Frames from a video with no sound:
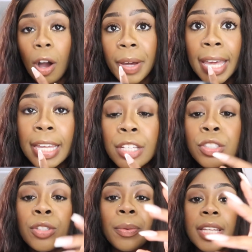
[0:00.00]
Okay,
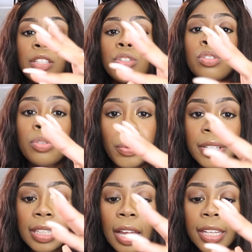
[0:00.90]
so in the
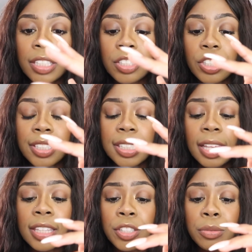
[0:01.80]
storyline, she
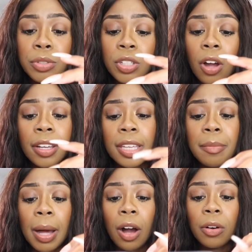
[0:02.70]
said that she was talking
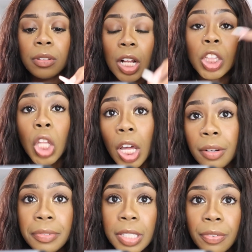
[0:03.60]
about a lot
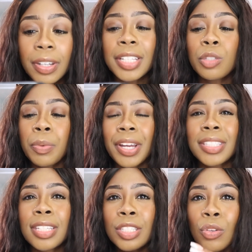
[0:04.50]
of different
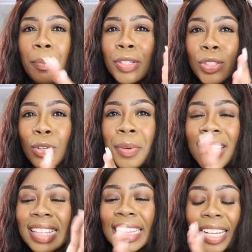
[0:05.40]
experiences. So I'm
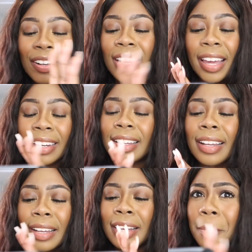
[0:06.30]
assuming they're
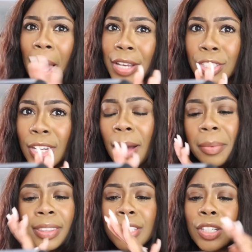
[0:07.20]
kind of mashed up
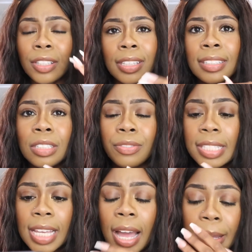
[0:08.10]
and these are like
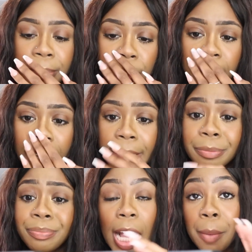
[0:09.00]
different times. But
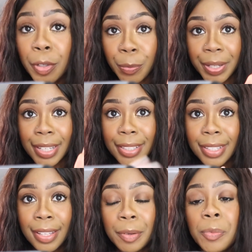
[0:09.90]
I'm going to
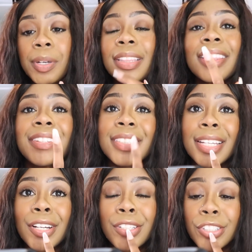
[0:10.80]
read what they're
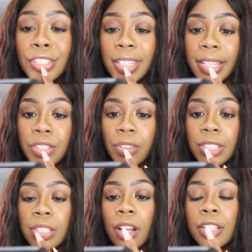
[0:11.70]
saying on Genius for
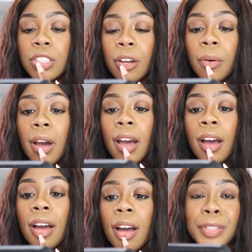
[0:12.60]
the song. So
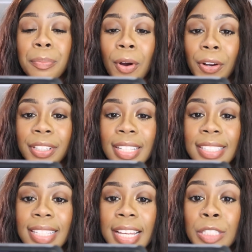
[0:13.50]
for the part
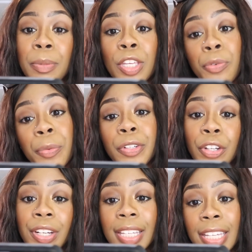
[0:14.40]
that says, but you ruined
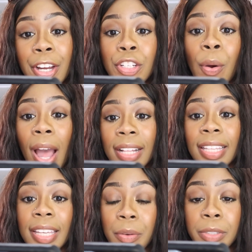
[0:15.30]
her in a year, don't act
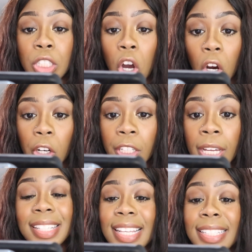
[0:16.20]
like it was hard.
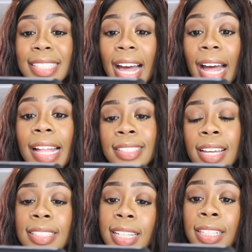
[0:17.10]
It says that these
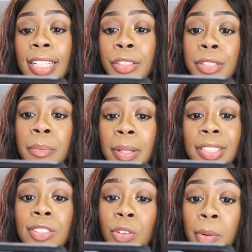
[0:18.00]
lines likely allude to
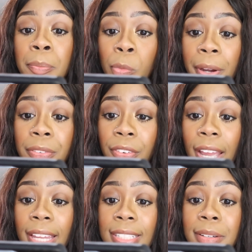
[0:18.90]
Billie's former
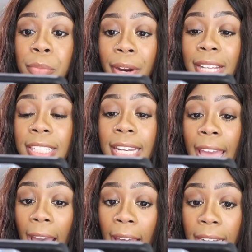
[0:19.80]
boyfriend, Brandon
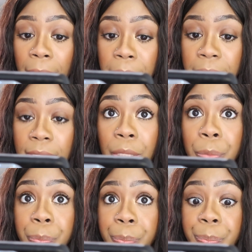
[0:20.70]
Adams.
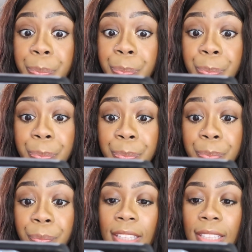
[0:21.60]
Mm?
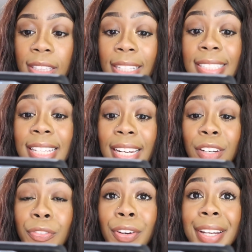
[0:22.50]
They
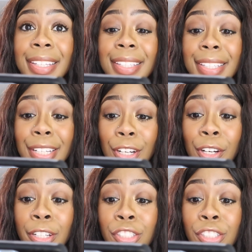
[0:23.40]
dated for a year.